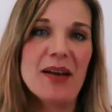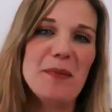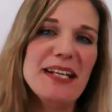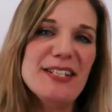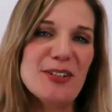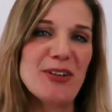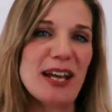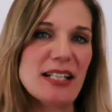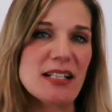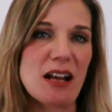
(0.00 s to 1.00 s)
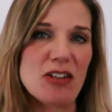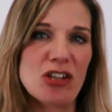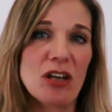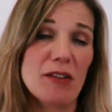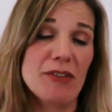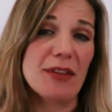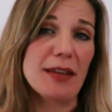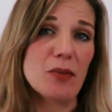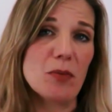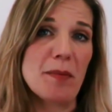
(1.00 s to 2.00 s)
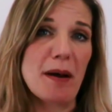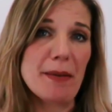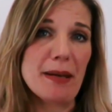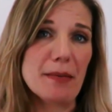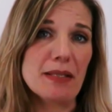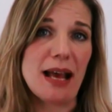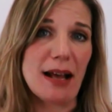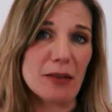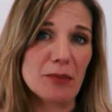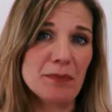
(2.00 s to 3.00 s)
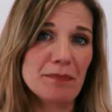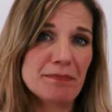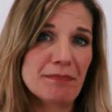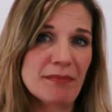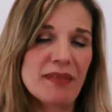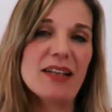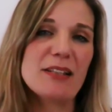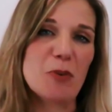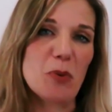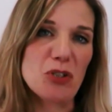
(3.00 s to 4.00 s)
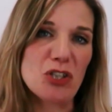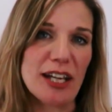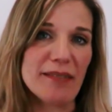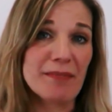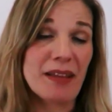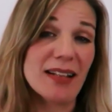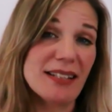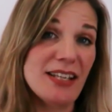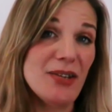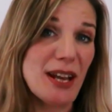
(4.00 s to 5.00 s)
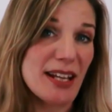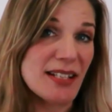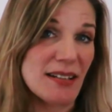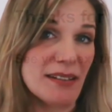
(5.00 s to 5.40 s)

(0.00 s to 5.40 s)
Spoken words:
Please do get in touch if you think that we might be able to help. Thanks for watching, and see you next